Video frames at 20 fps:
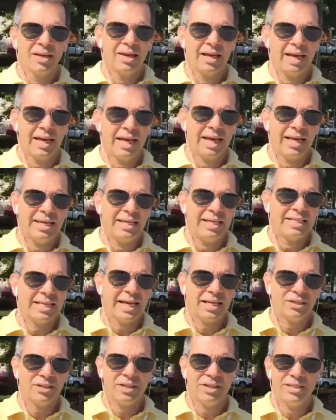and he's
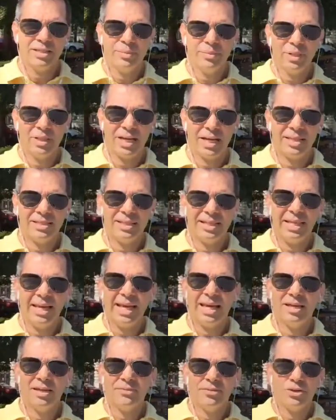actually symbolizing the
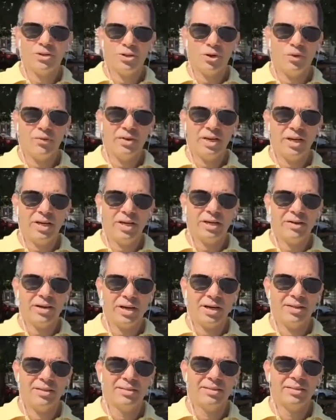end of the Soviet era.